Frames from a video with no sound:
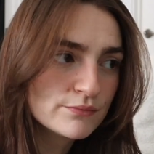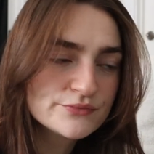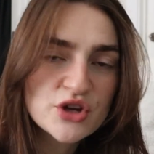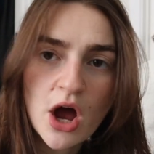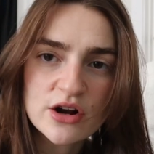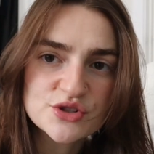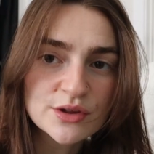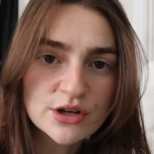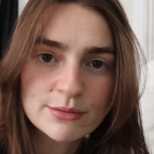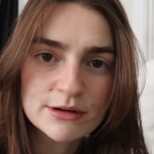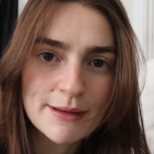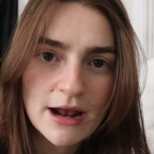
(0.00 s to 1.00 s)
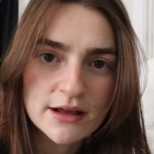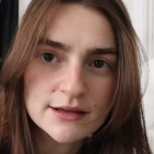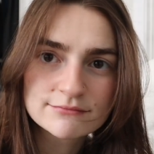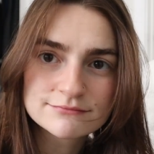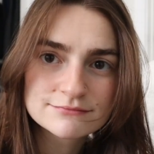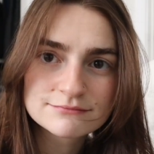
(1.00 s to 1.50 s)
talk to you a little bit about
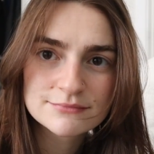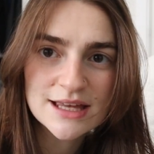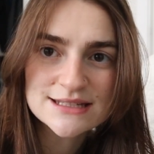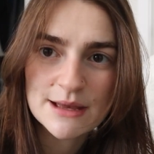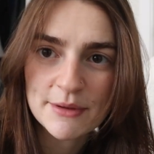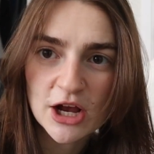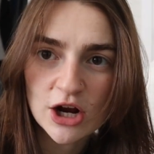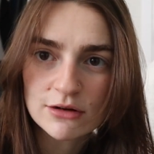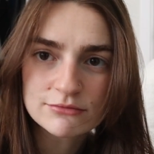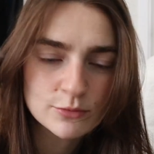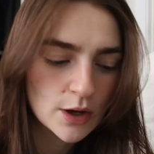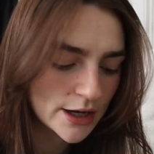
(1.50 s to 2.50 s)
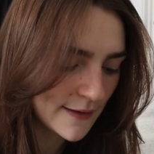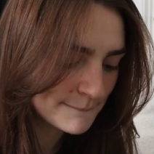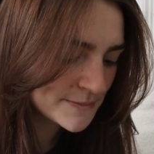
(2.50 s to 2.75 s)
it because I'm here. Why not?